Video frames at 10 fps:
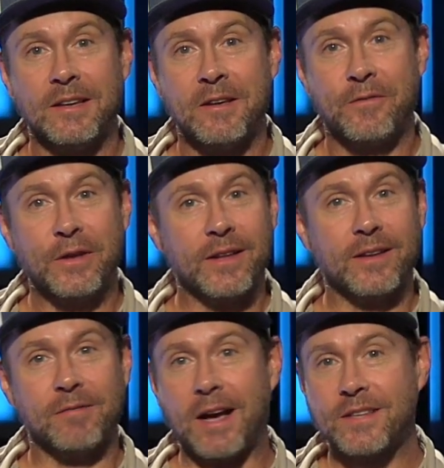
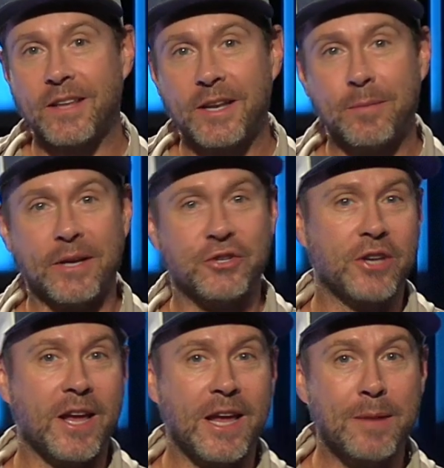feeling isolated by
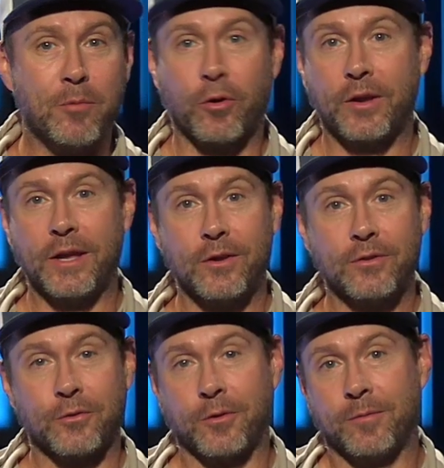shame or
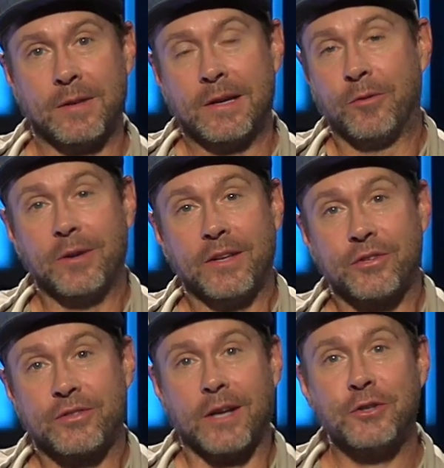guilt, or really
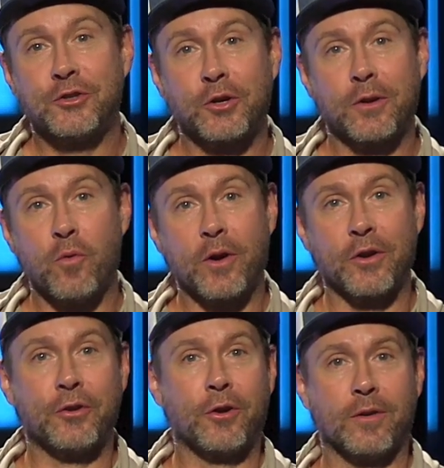just unsure of where
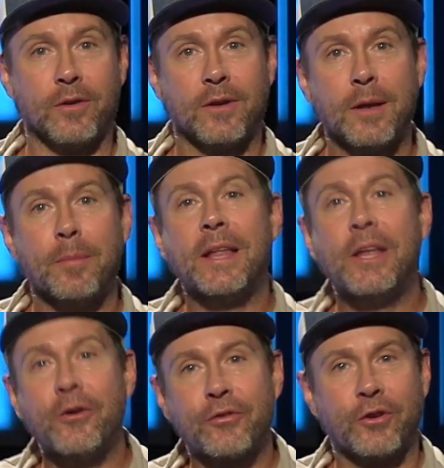to turn. But
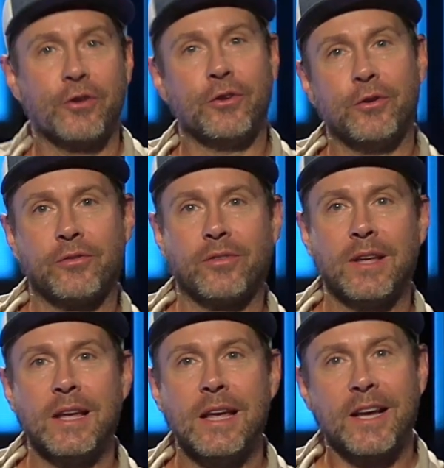here's the good news
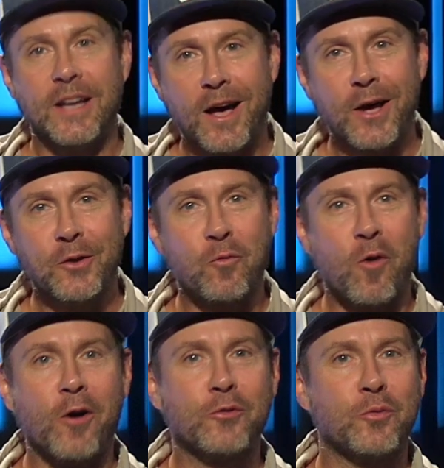God
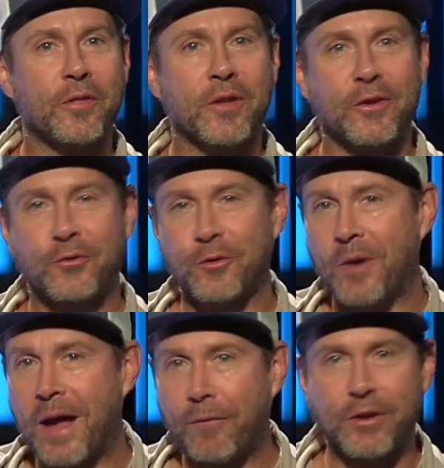walks with us through
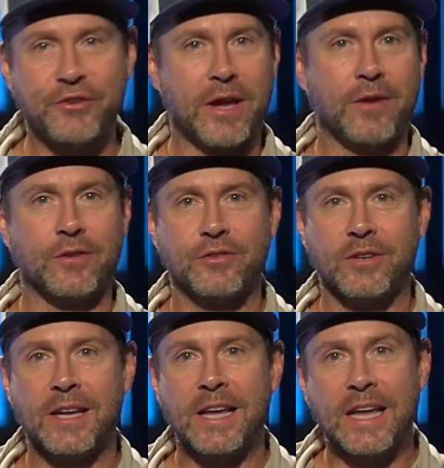every challenge,
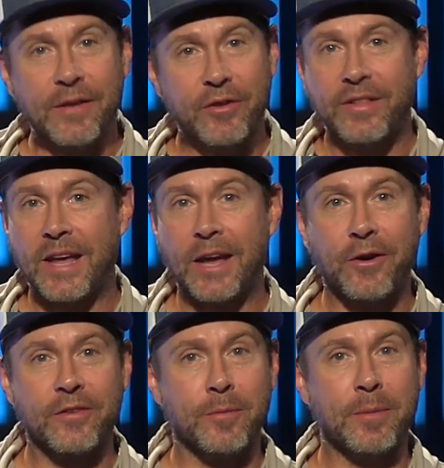even in the
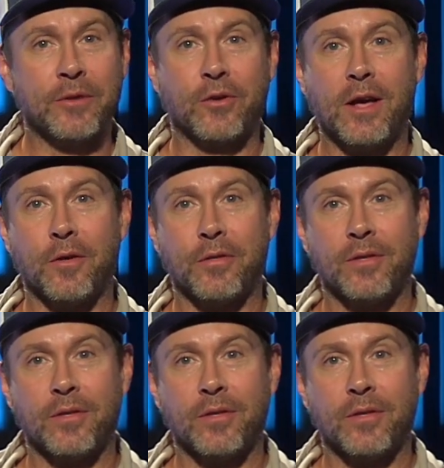areas of mental health.